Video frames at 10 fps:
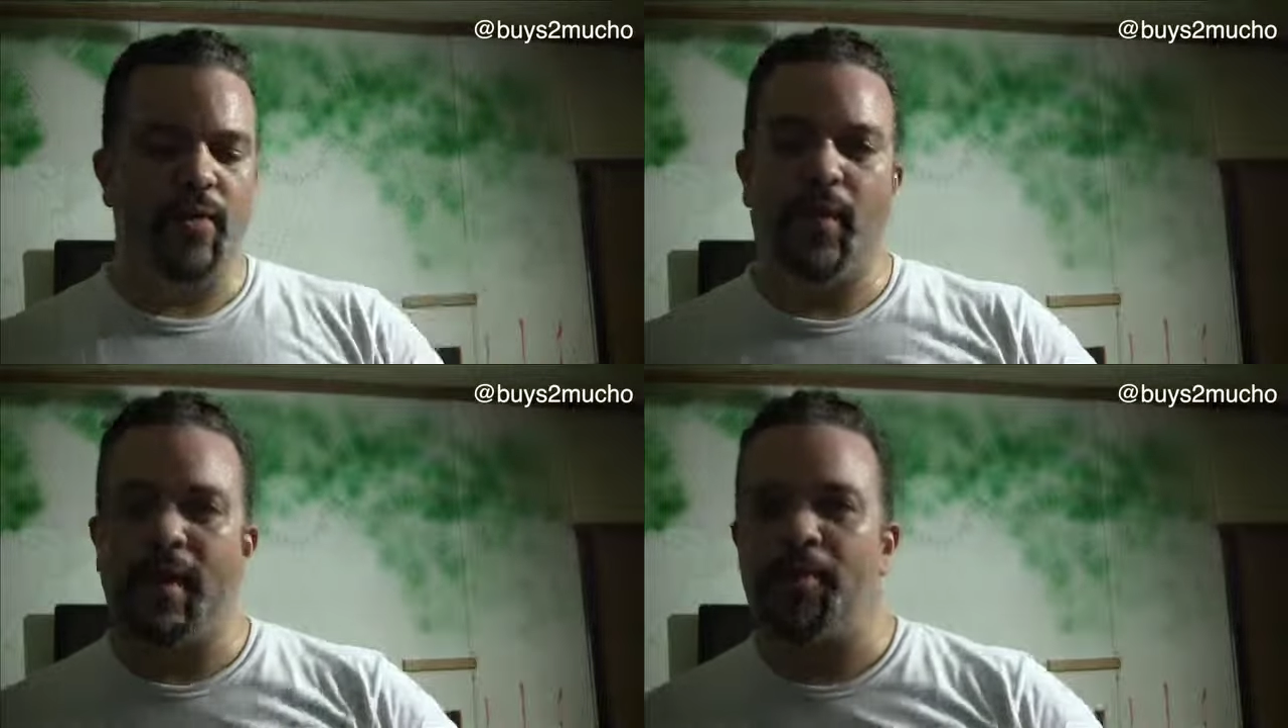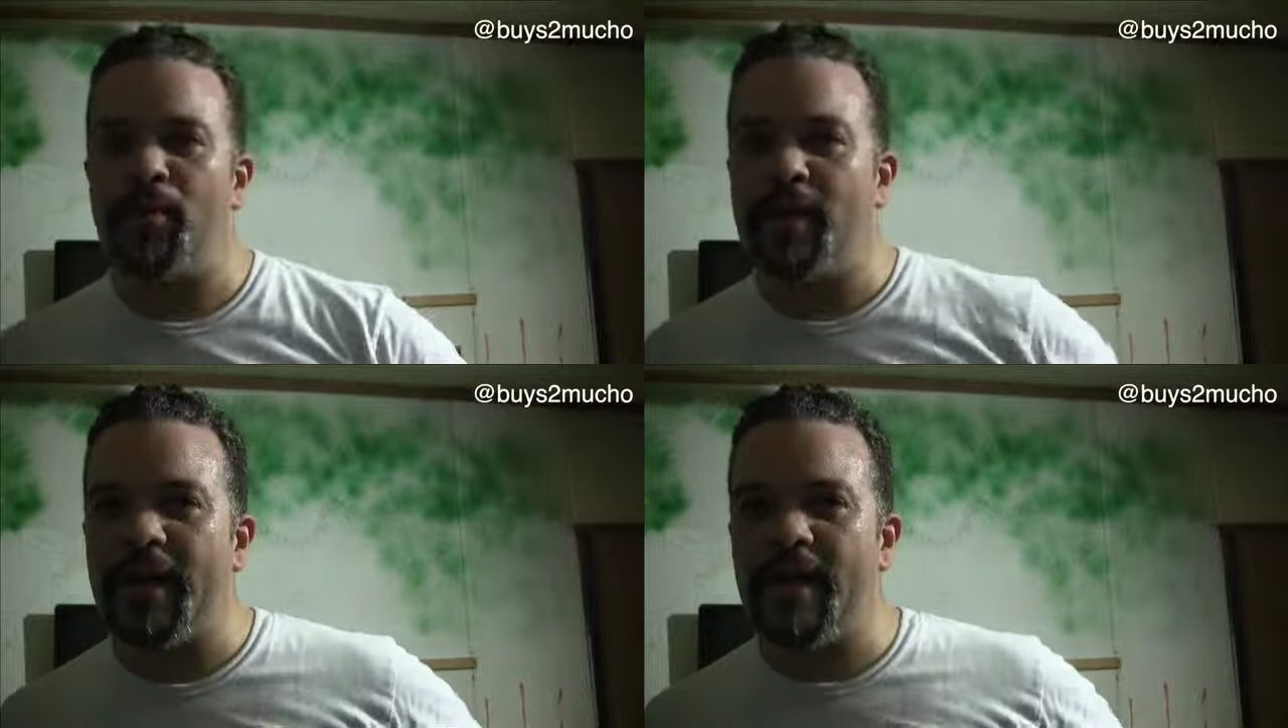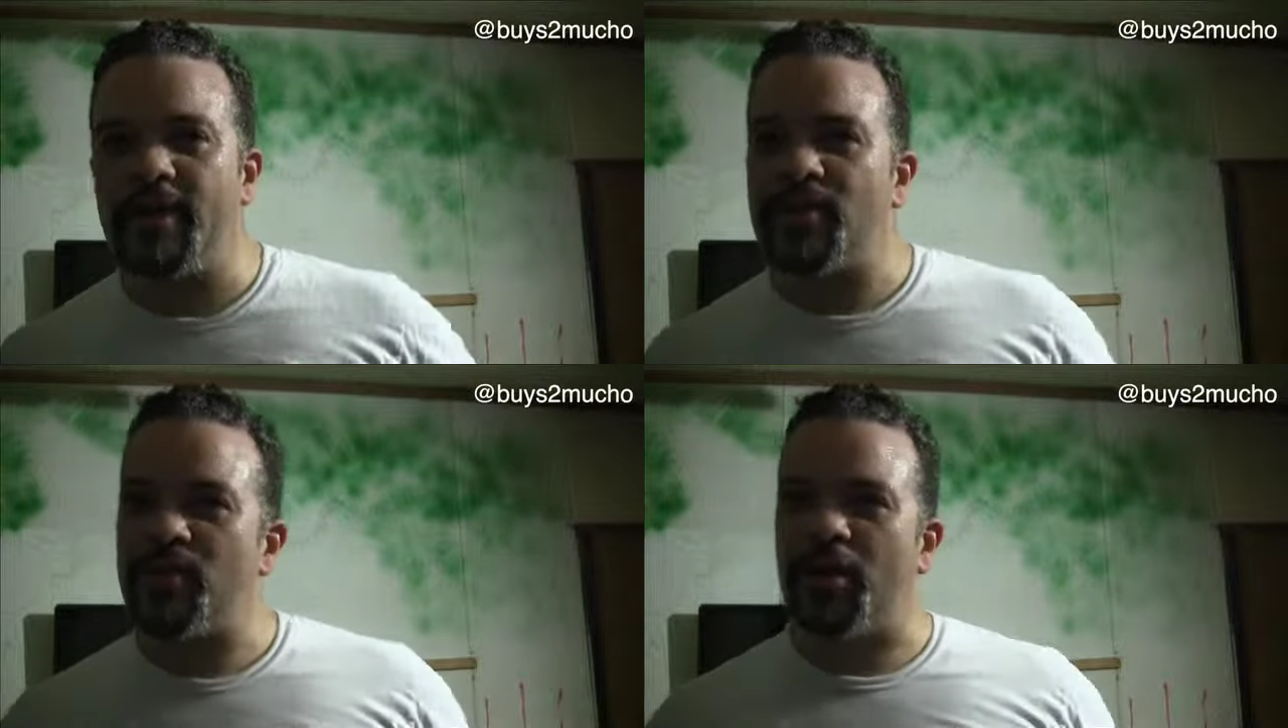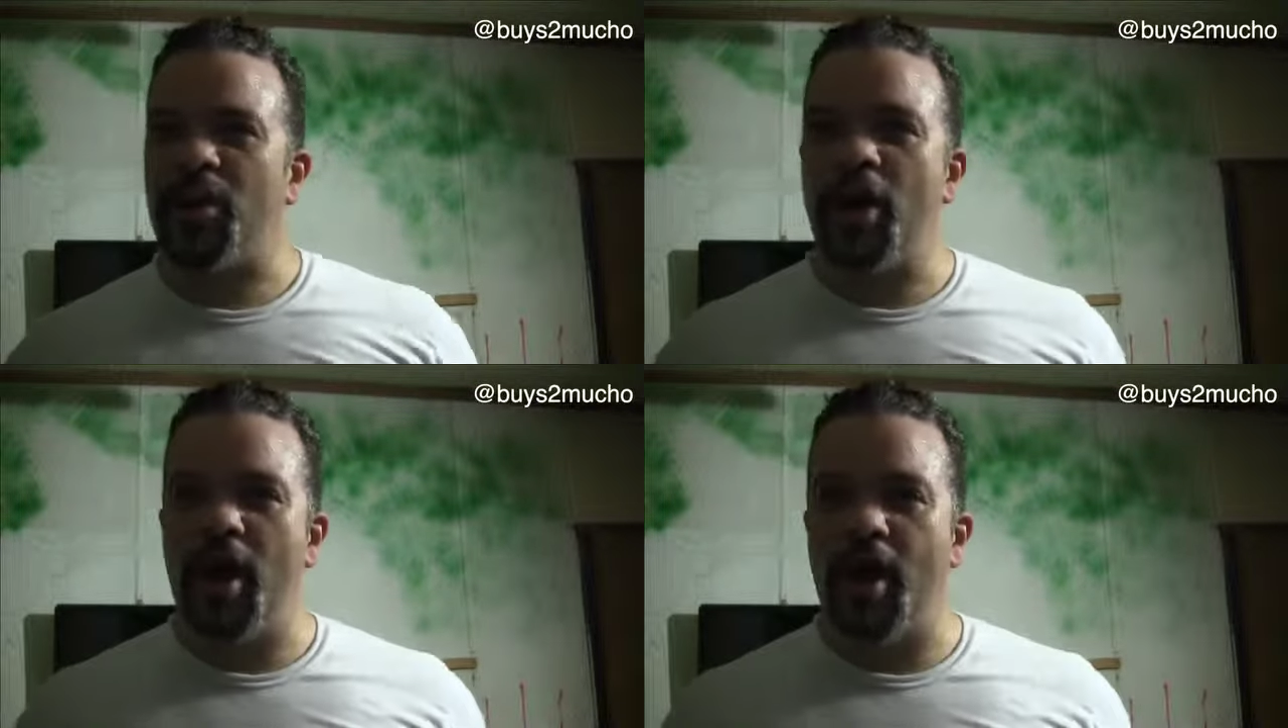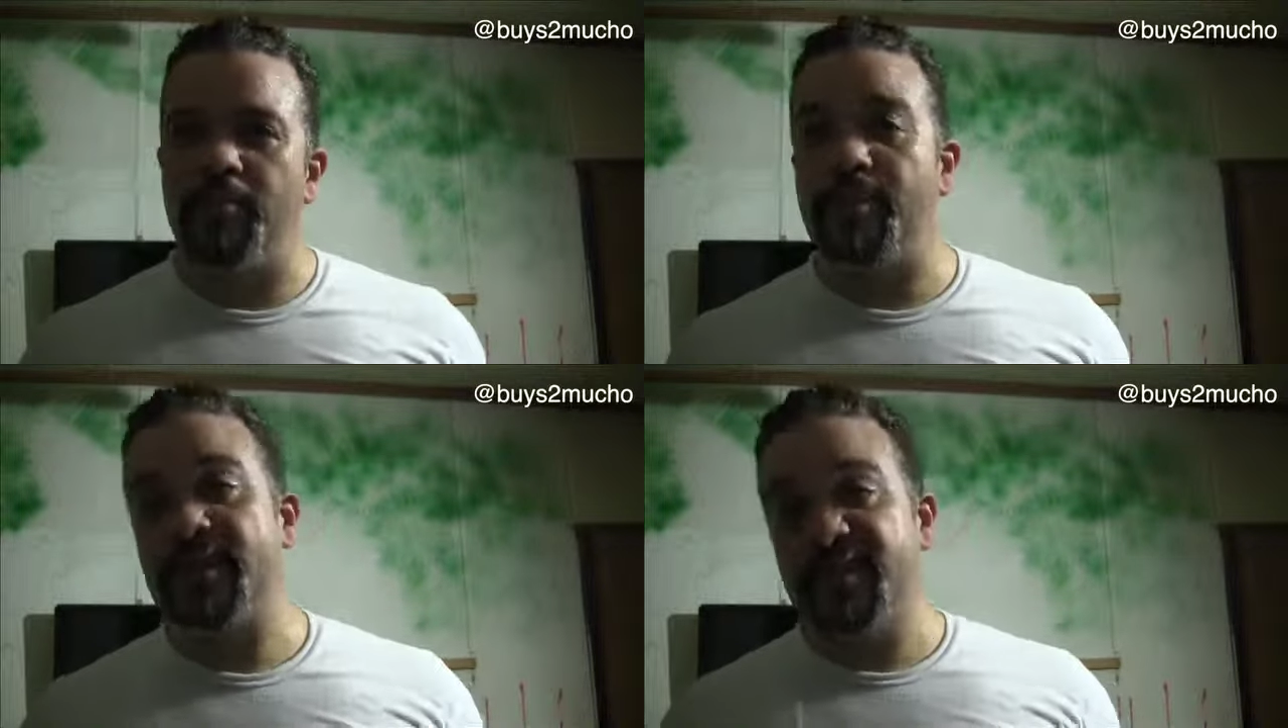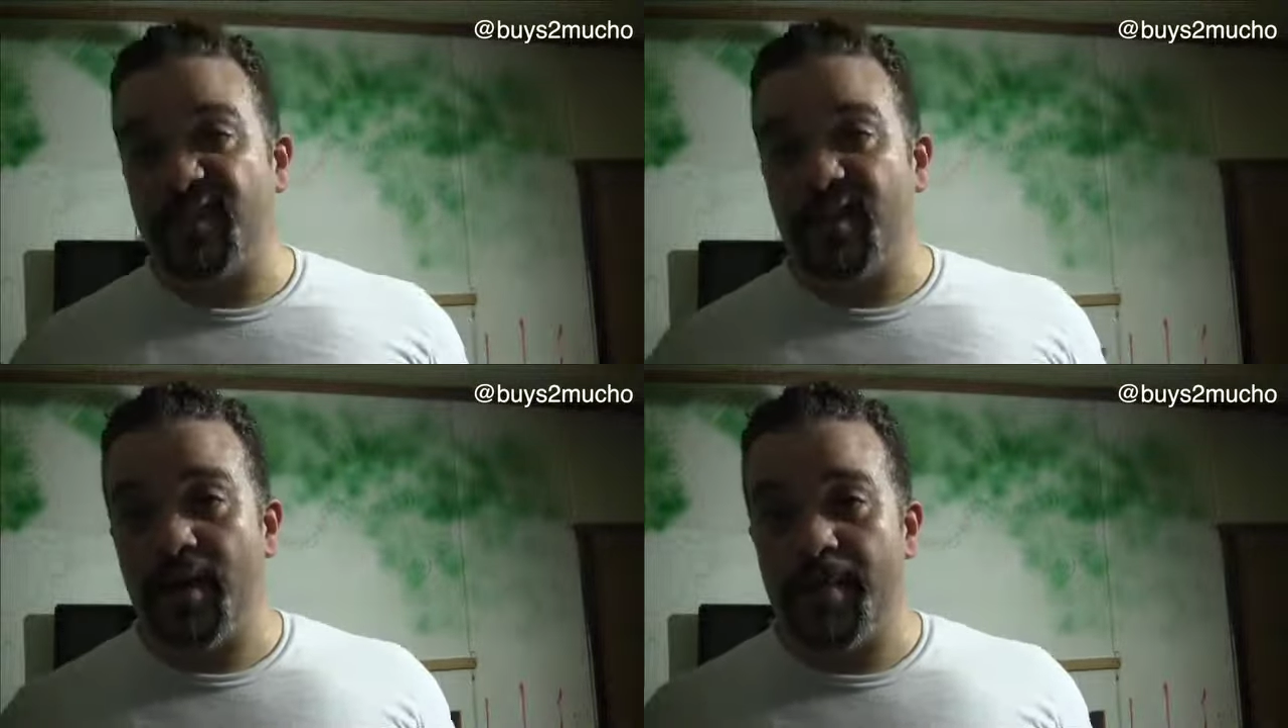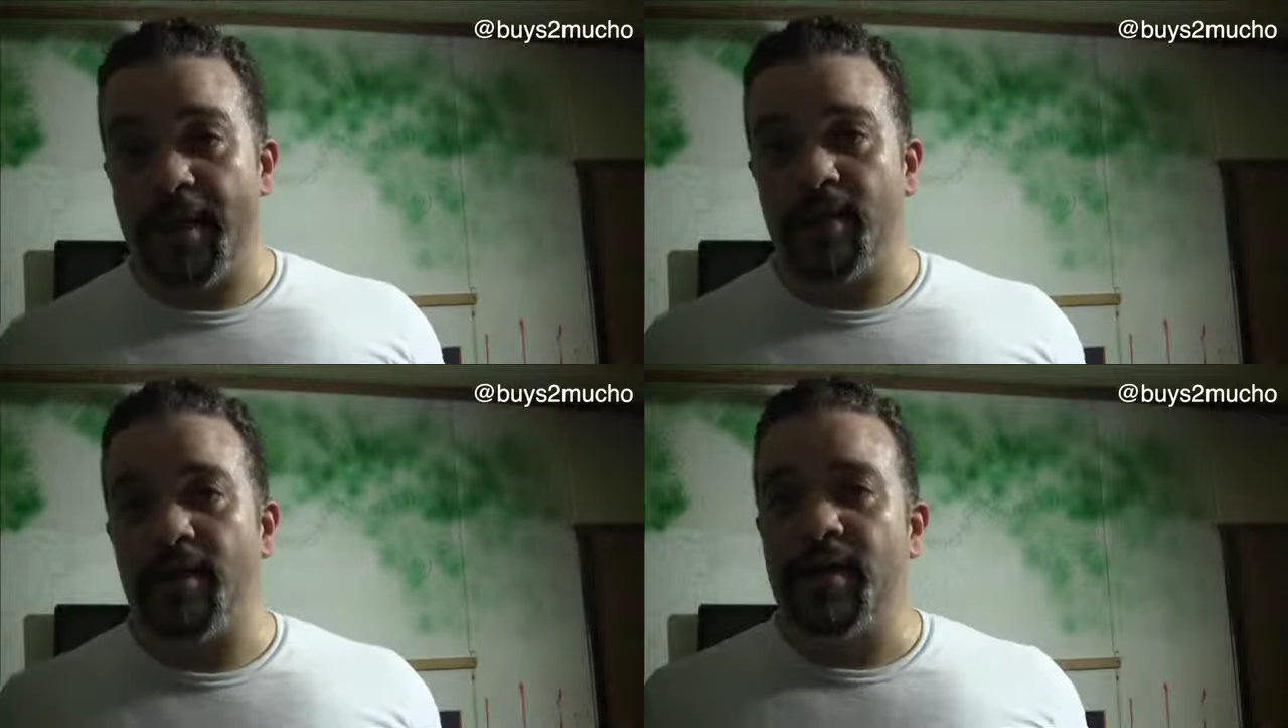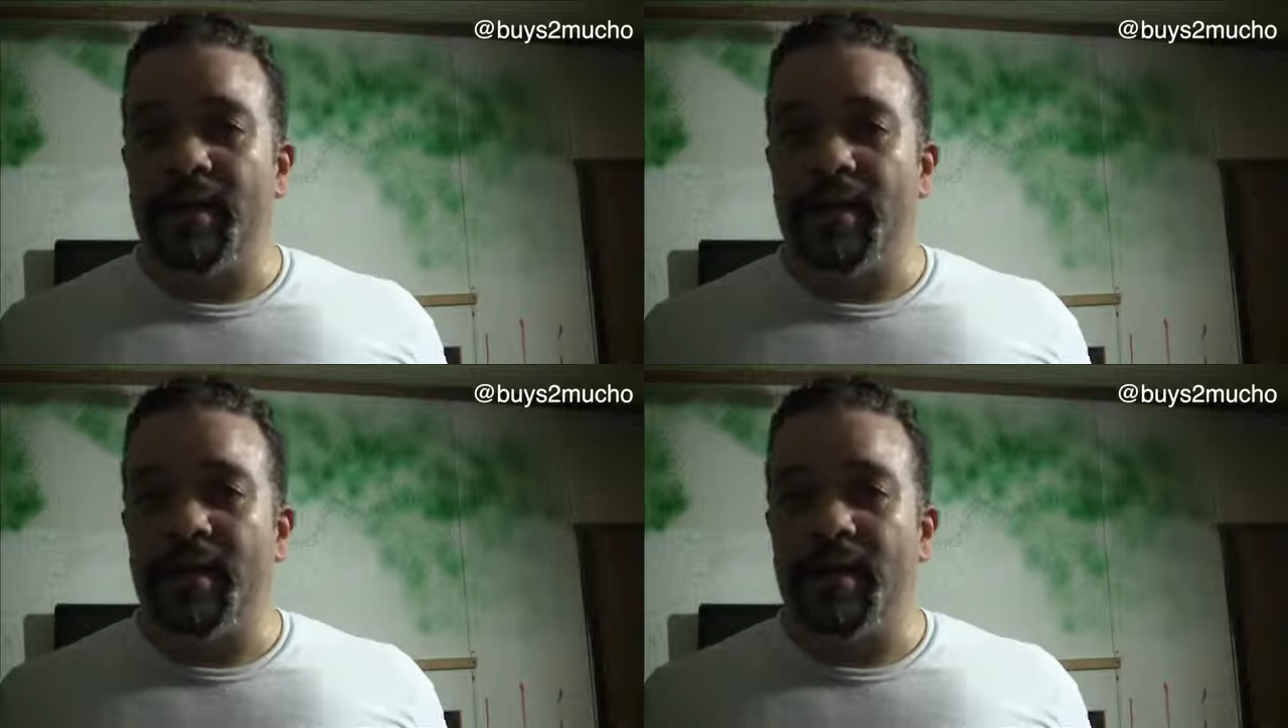when I pulled it out, it sort of caught, but it did come out.